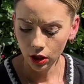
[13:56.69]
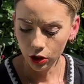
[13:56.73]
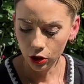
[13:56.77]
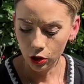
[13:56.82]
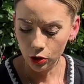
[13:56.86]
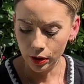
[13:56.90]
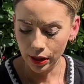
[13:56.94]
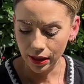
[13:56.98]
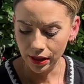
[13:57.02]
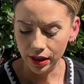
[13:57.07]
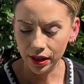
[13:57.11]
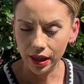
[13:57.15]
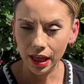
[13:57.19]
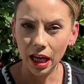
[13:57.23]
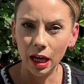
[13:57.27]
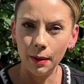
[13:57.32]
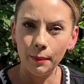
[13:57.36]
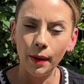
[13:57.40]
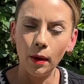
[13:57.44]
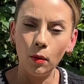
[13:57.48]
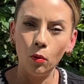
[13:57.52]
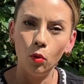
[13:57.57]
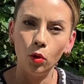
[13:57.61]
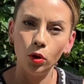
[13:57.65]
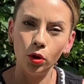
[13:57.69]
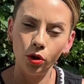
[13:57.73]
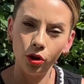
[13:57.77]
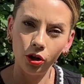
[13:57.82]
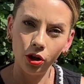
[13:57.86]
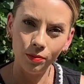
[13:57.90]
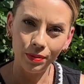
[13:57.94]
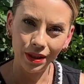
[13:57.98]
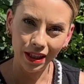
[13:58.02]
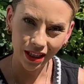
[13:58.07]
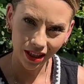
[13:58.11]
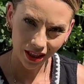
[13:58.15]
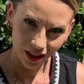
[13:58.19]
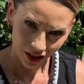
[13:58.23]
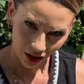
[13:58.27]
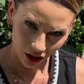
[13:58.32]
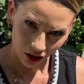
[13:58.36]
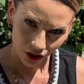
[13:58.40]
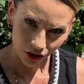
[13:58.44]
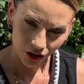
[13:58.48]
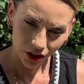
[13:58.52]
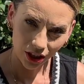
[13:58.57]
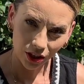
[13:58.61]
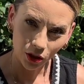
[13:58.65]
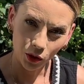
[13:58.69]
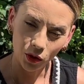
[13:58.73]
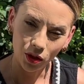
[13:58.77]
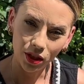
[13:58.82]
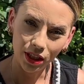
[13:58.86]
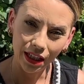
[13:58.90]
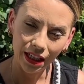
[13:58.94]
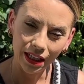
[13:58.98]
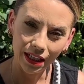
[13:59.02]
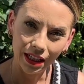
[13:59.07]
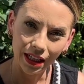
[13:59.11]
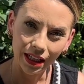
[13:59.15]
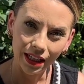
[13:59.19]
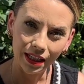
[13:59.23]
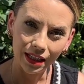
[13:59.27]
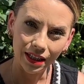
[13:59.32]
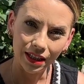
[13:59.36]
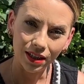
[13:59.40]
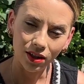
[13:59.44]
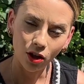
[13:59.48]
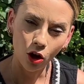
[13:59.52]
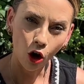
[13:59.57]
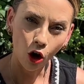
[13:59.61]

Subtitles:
You need to think about what you're going to be starting your seedlings